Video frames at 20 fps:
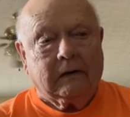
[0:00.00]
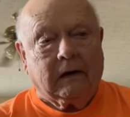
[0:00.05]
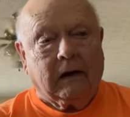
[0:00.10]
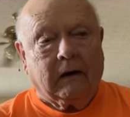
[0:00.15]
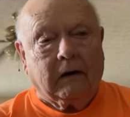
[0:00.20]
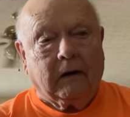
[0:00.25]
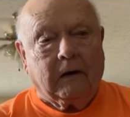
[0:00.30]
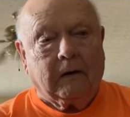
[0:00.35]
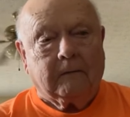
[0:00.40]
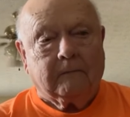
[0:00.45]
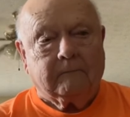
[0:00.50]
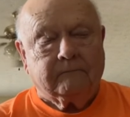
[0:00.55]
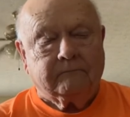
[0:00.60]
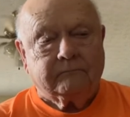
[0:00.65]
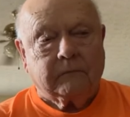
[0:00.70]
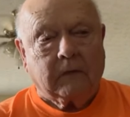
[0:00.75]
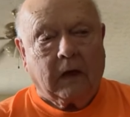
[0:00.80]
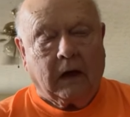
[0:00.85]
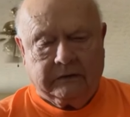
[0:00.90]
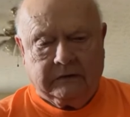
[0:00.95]
I
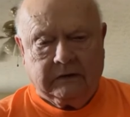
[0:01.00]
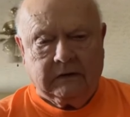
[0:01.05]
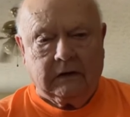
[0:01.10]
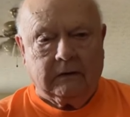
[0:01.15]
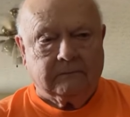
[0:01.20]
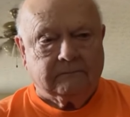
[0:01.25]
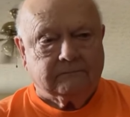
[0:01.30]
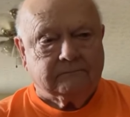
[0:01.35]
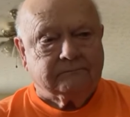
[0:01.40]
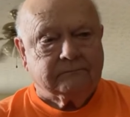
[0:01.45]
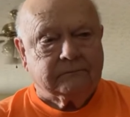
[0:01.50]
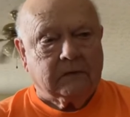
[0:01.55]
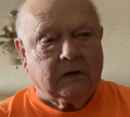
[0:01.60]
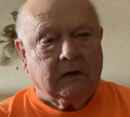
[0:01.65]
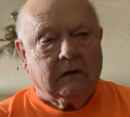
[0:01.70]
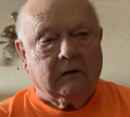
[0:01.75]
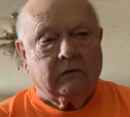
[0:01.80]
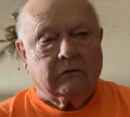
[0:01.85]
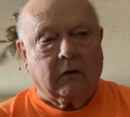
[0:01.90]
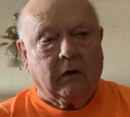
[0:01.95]
did.
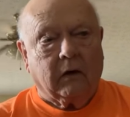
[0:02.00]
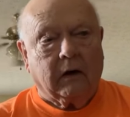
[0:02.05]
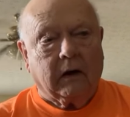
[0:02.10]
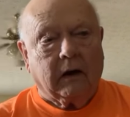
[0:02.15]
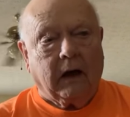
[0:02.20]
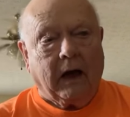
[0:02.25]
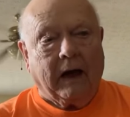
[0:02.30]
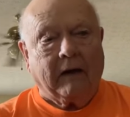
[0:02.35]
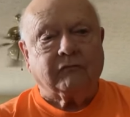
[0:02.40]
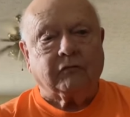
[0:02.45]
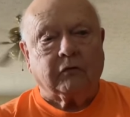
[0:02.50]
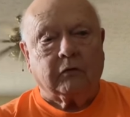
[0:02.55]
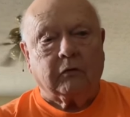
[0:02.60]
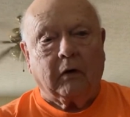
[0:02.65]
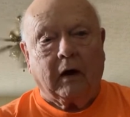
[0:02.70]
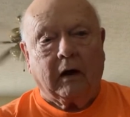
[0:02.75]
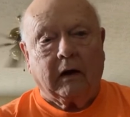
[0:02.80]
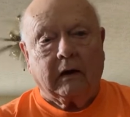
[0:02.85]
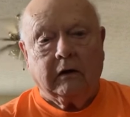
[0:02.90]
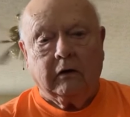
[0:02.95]
After
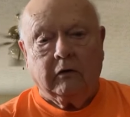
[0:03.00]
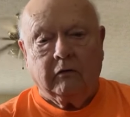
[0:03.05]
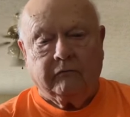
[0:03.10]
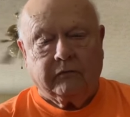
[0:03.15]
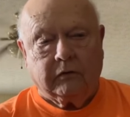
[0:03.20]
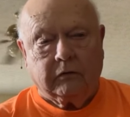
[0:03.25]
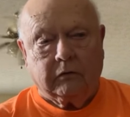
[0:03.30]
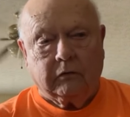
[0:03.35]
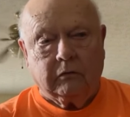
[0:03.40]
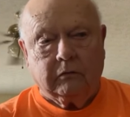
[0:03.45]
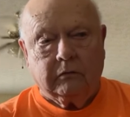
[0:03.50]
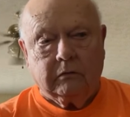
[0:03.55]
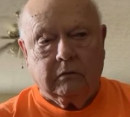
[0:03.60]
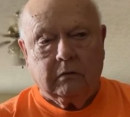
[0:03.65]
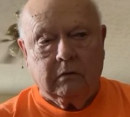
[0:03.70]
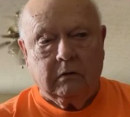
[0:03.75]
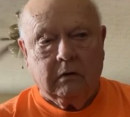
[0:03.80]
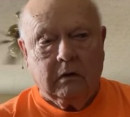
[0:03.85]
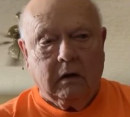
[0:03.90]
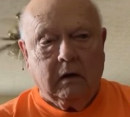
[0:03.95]
I interviewed,
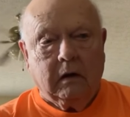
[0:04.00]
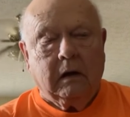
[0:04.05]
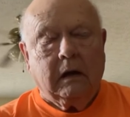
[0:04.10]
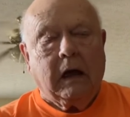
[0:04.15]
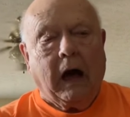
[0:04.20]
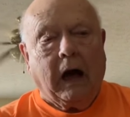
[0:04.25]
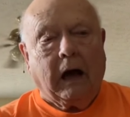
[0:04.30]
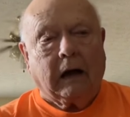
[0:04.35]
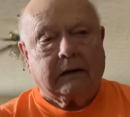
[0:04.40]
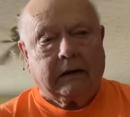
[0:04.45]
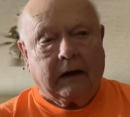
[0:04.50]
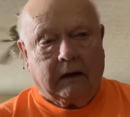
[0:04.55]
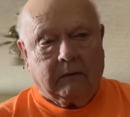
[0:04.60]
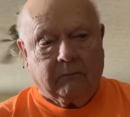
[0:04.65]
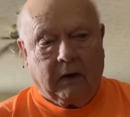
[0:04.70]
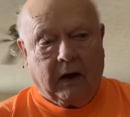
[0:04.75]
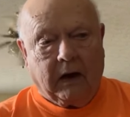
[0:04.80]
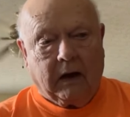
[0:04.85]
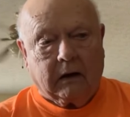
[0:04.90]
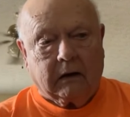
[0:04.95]
I came
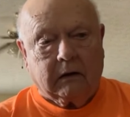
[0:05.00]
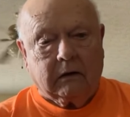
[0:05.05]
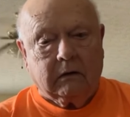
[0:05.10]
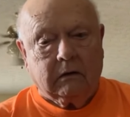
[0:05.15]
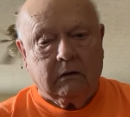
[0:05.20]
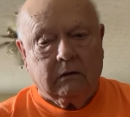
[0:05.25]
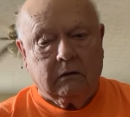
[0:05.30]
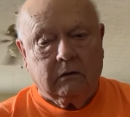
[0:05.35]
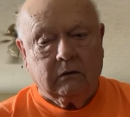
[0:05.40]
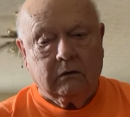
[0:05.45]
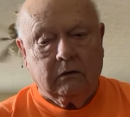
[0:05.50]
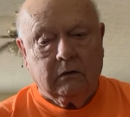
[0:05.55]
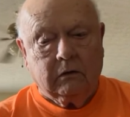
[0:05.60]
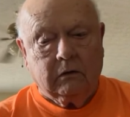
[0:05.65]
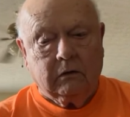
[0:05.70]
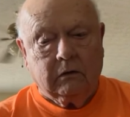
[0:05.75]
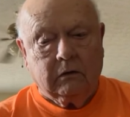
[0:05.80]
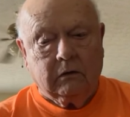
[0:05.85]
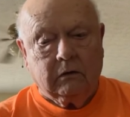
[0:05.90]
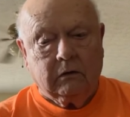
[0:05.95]
back
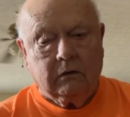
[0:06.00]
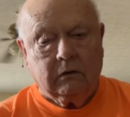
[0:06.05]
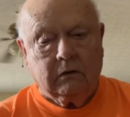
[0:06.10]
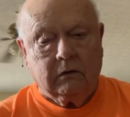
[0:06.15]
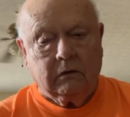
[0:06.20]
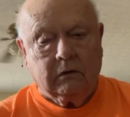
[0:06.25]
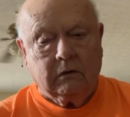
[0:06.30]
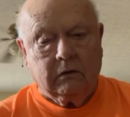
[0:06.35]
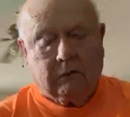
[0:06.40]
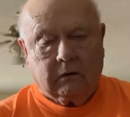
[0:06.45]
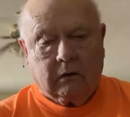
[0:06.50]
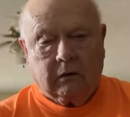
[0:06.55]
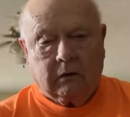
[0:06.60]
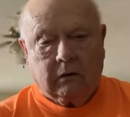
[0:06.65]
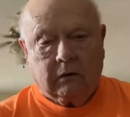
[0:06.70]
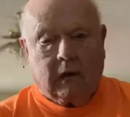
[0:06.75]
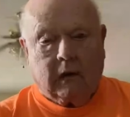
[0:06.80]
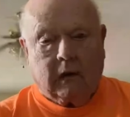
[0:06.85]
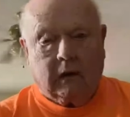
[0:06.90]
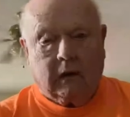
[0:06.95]
and
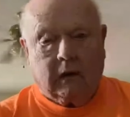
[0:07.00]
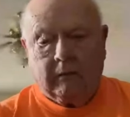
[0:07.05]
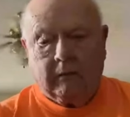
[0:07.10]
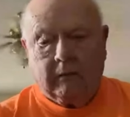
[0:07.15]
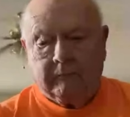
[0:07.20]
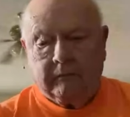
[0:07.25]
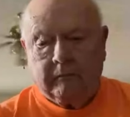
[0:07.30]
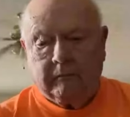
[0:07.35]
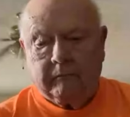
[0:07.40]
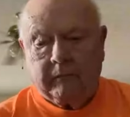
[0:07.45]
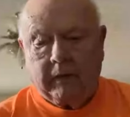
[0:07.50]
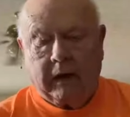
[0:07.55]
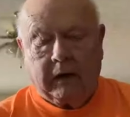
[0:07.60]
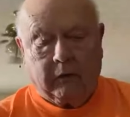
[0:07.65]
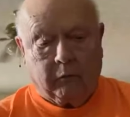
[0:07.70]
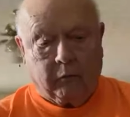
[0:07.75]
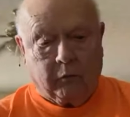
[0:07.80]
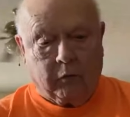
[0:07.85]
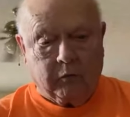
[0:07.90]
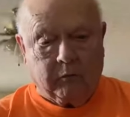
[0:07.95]
I had a
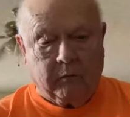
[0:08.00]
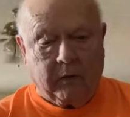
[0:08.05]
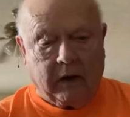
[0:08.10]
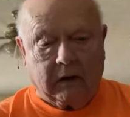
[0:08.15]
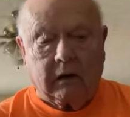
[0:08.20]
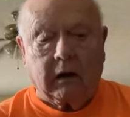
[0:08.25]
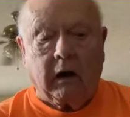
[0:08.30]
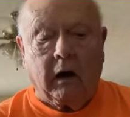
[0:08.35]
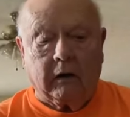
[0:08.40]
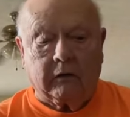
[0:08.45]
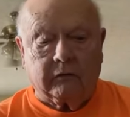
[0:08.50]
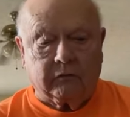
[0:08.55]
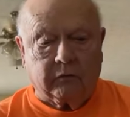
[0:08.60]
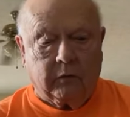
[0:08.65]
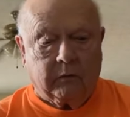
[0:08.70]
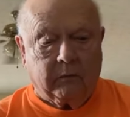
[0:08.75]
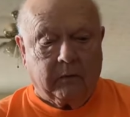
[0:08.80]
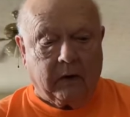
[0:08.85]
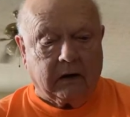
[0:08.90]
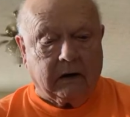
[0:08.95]
roommate, college
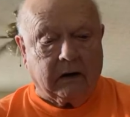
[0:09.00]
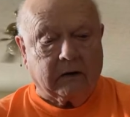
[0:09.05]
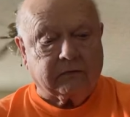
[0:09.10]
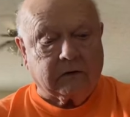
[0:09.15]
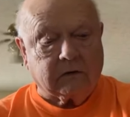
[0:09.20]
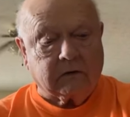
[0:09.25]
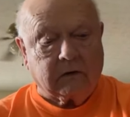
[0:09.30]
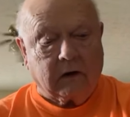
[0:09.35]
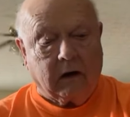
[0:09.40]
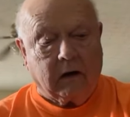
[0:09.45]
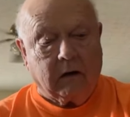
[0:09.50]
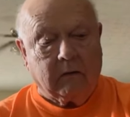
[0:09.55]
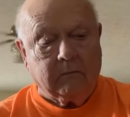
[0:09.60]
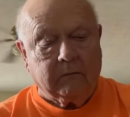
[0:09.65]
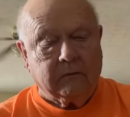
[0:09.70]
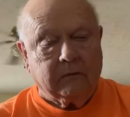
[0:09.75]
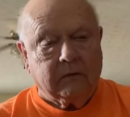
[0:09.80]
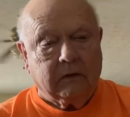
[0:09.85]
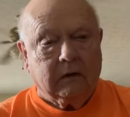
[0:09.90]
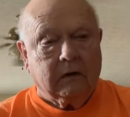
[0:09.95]
roommate at the time,
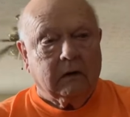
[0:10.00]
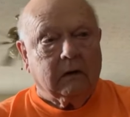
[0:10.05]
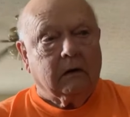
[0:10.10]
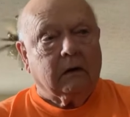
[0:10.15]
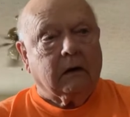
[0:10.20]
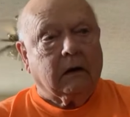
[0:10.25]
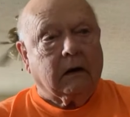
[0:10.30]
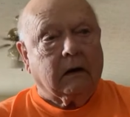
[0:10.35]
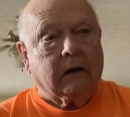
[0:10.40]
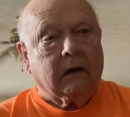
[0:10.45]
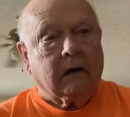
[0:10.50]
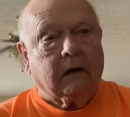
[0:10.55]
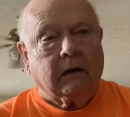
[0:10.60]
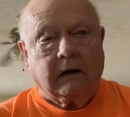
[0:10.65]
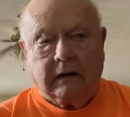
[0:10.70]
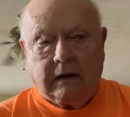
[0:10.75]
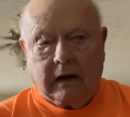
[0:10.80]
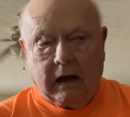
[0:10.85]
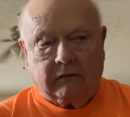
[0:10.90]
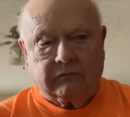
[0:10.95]
and
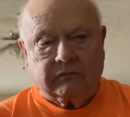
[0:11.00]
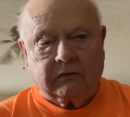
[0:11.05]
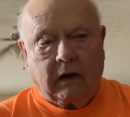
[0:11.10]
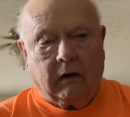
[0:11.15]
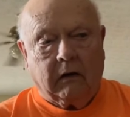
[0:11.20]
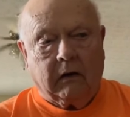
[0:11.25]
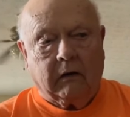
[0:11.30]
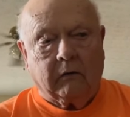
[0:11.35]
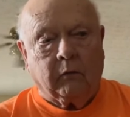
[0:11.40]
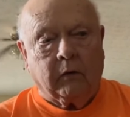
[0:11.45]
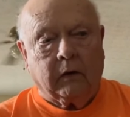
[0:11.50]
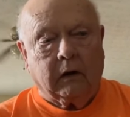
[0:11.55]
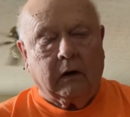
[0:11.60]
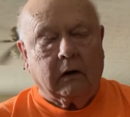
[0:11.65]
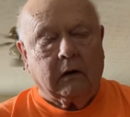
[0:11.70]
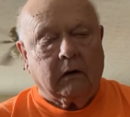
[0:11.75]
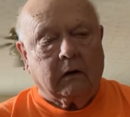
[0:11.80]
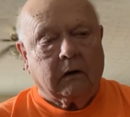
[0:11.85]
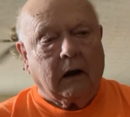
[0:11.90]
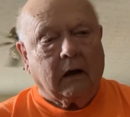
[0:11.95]
he asked how it
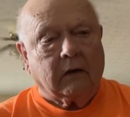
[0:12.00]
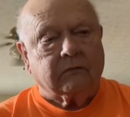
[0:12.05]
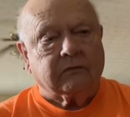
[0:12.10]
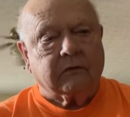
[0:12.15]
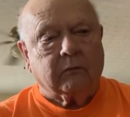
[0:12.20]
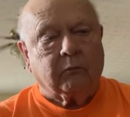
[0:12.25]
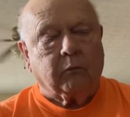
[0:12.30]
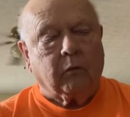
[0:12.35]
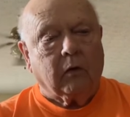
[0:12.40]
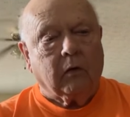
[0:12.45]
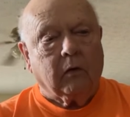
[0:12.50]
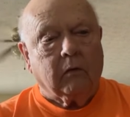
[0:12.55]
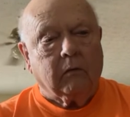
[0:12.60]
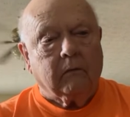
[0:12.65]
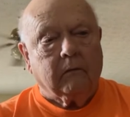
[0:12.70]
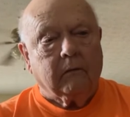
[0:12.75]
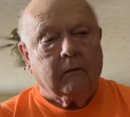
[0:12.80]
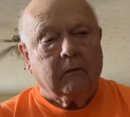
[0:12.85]
went, and I said, "Well,